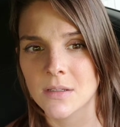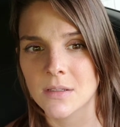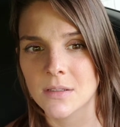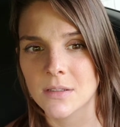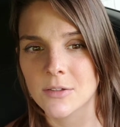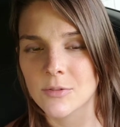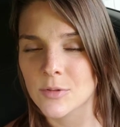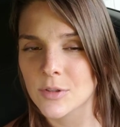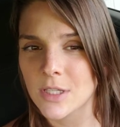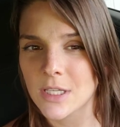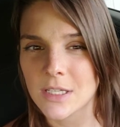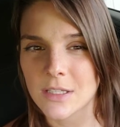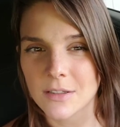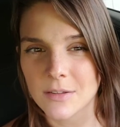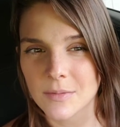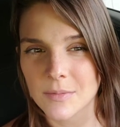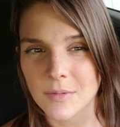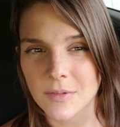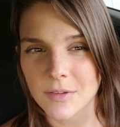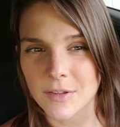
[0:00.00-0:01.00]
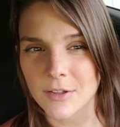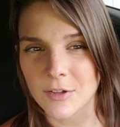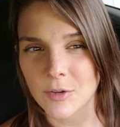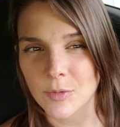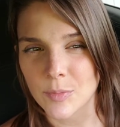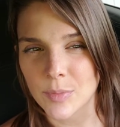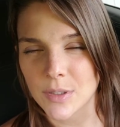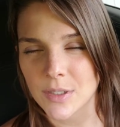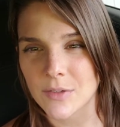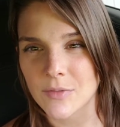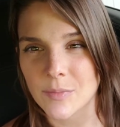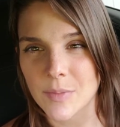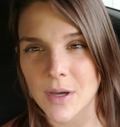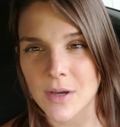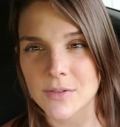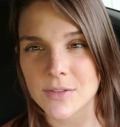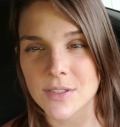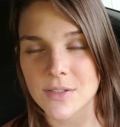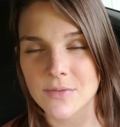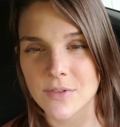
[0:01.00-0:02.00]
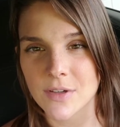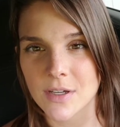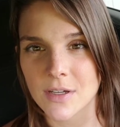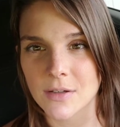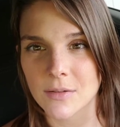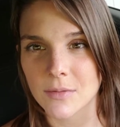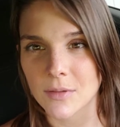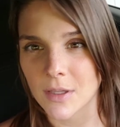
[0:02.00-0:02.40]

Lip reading: There were like a little bit of bouts of it,